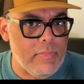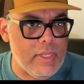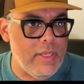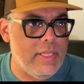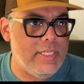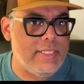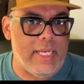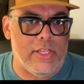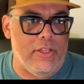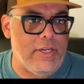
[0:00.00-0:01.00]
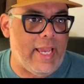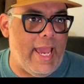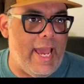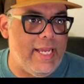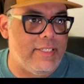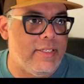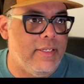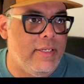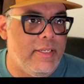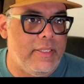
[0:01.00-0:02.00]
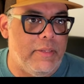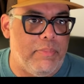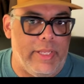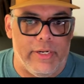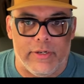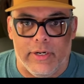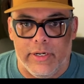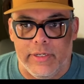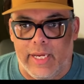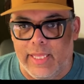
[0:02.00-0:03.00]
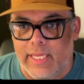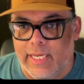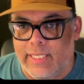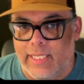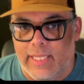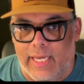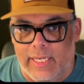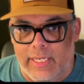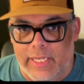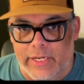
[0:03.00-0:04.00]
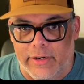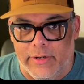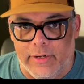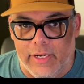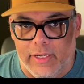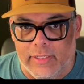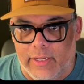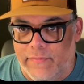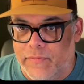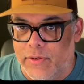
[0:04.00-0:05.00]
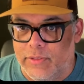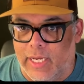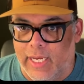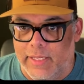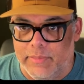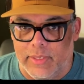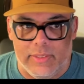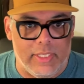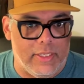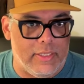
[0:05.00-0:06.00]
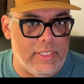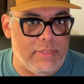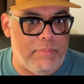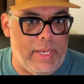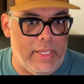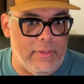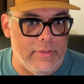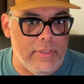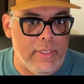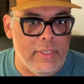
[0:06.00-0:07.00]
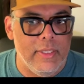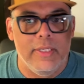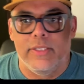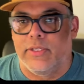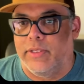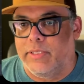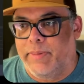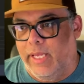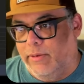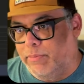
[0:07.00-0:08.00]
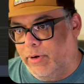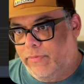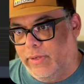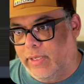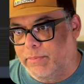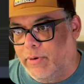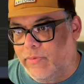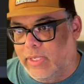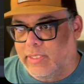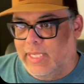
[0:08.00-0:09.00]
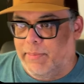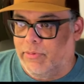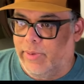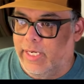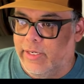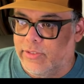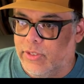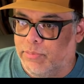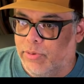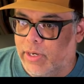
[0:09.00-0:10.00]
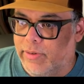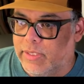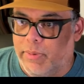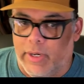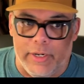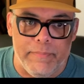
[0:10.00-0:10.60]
let's take a look at the player card. I think I did that in here a few times. Let's take a look at this panel. So this panel, perfect example right here. So progress bar,